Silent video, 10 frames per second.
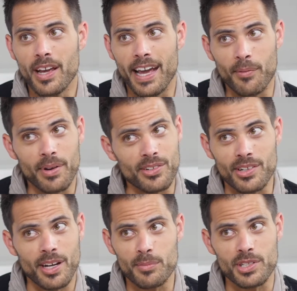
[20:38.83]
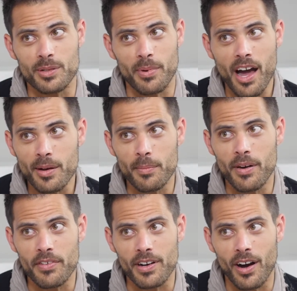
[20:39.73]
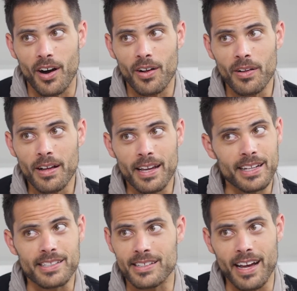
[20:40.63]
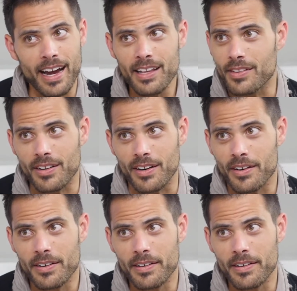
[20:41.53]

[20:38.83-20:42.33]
And when you come to the bottom of it all, it's neither.